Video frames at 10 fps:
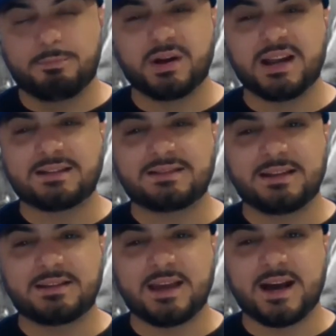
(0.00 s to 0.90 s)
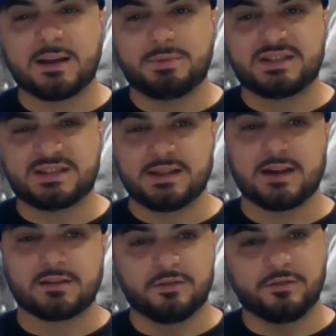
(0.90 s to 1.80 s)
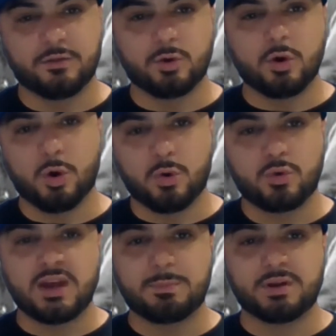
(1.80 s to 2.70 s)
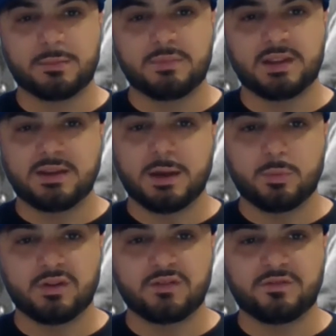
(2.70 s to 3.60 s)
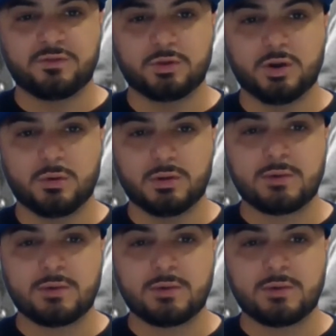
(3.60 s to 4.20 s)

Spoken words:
But I think they got to be selective on who they put him in there. You know?